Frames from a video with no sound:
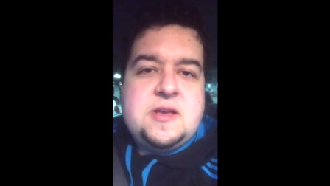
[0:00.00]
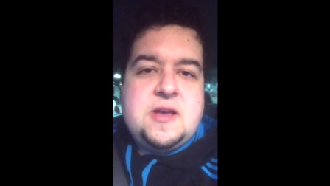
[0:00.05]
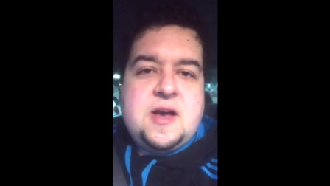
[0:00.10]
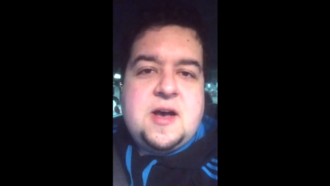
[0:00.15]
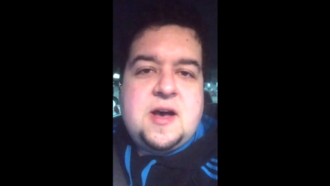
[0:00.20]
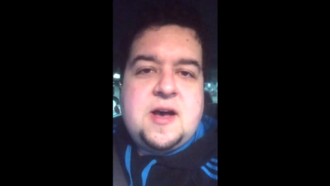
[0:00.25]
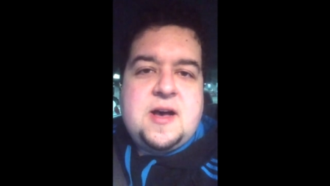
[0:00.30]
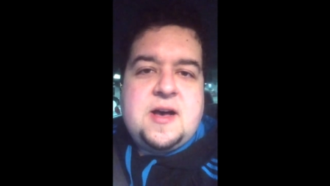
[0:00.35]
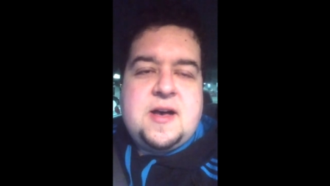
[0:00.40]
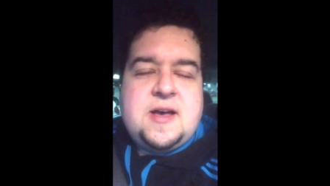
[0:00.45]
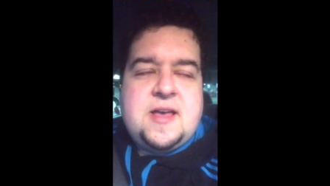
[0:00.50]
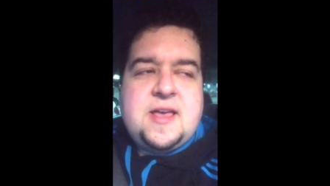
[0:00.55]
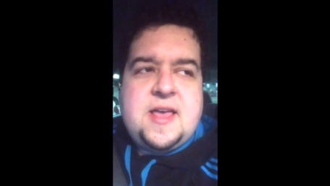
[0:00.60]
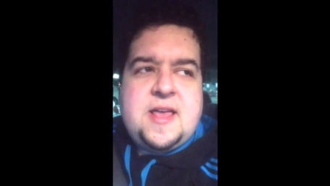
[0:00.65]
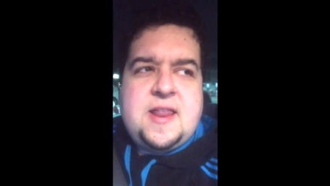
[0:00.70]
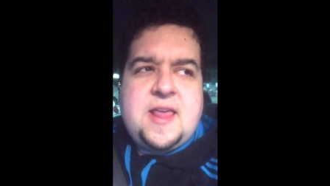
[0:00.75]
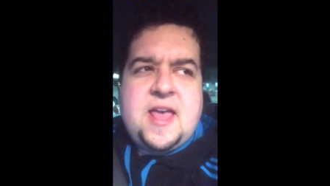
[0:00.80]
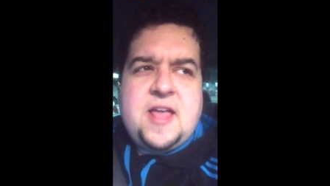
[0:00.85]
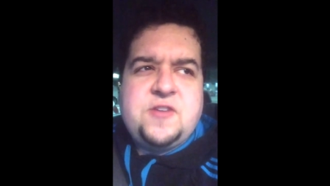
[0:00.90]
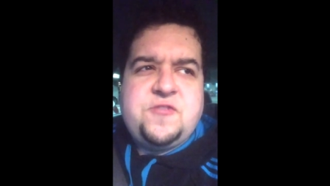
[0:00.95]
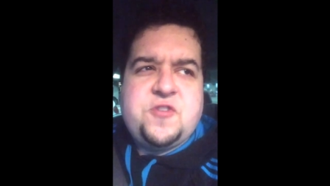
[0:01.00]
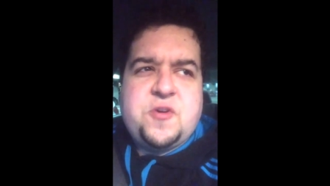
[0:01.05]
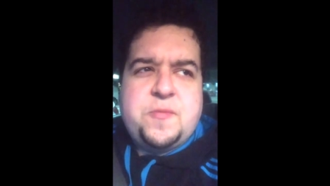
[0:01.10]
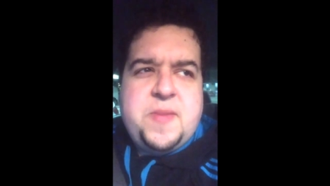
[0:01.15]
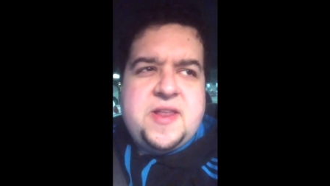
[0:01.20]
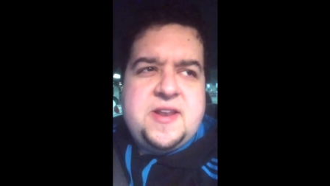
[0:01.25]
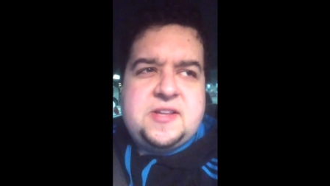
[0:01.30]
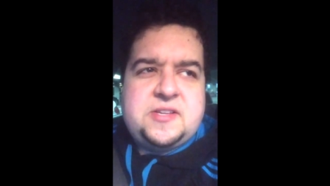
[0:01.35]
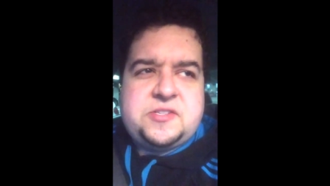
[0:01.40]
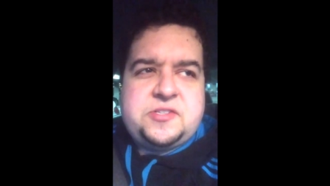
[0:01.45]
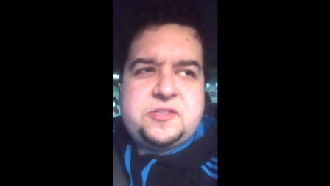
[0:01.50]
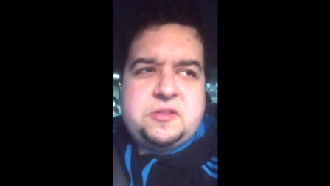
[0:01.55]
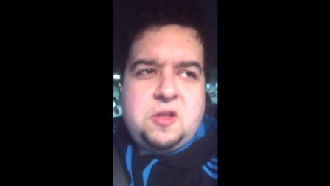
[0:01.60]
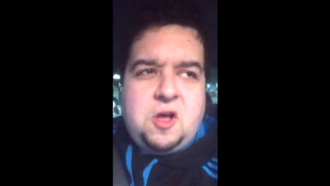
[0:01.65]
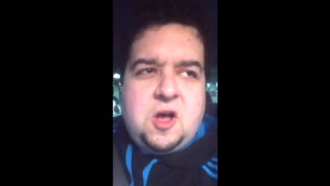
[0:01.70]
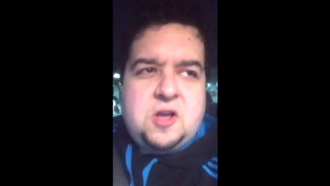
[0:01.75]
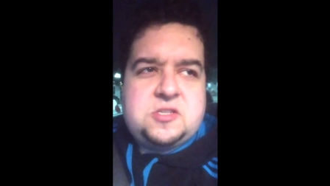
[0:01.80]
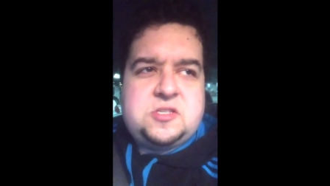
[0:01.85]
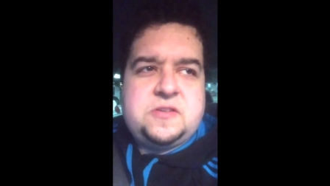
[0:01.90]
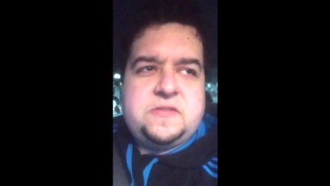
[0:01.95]
uh, and had tremendous
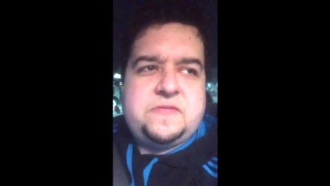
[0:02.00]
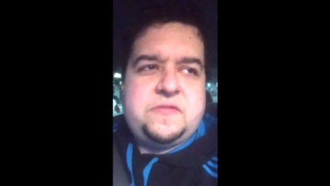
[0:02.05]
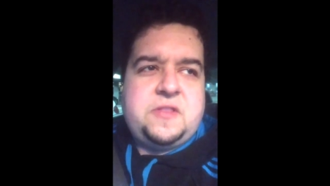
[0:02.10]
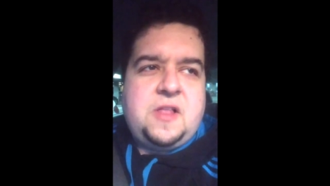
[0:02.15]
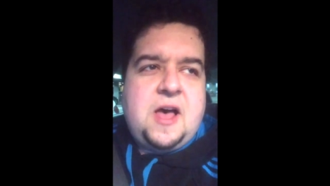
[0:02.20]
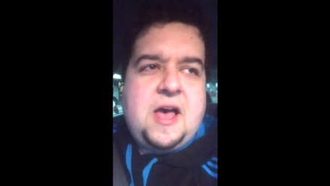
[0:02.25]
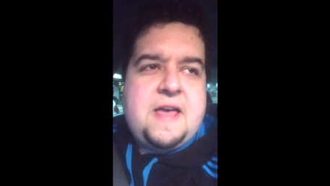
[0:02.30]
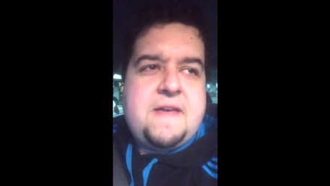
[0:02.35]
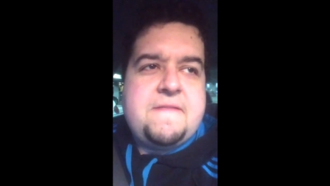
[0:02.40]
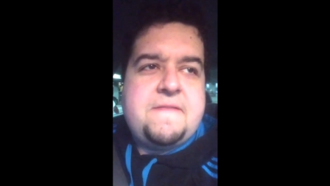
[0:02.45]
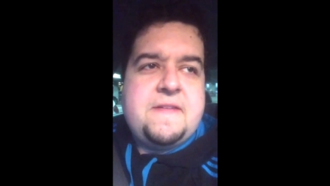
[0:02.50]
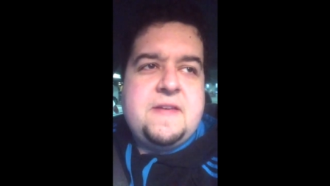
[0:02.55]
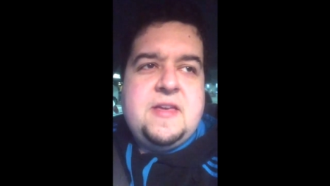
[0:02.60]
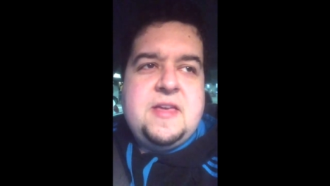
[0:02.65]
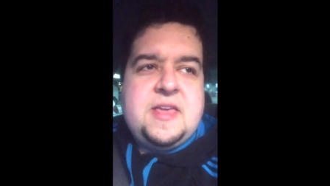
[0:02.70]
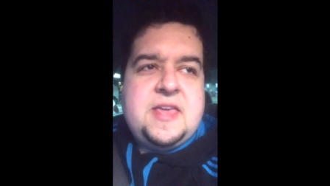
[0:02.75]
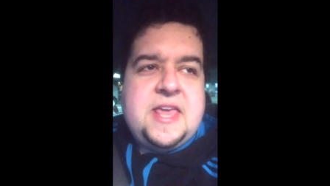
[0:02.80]
loss of life.